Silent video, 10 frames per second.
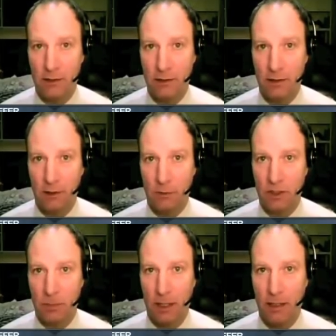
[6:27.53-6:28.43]
little
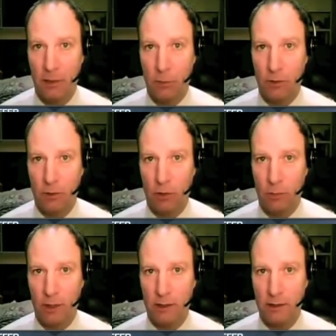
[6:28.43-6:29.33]
respite in world oil
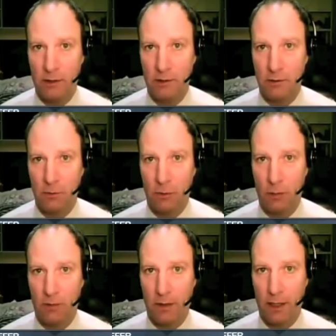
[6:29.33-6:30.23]
prices while
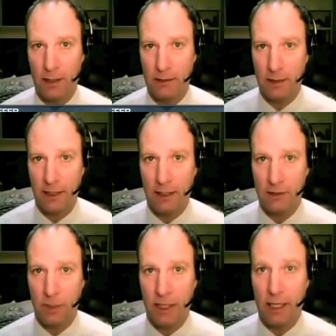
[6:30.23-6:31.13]
we've got it, because I think as
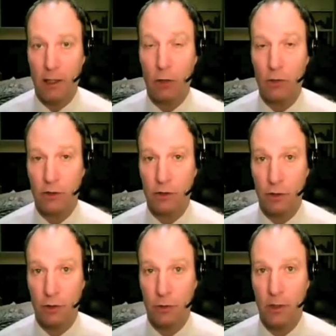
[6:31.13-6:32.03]
we get closer
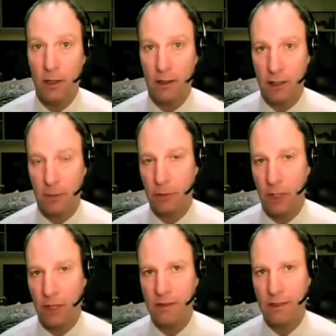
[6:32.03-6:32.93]
to the summer
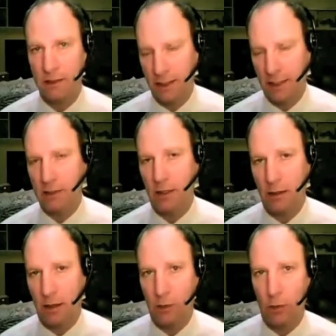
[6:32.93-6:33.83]
driving season, yes,
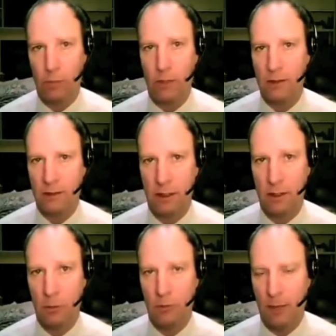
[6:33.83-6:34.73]
our oil price is going to
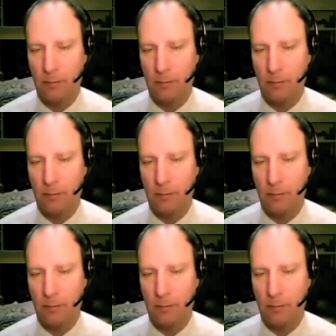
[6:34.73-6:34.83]
move up.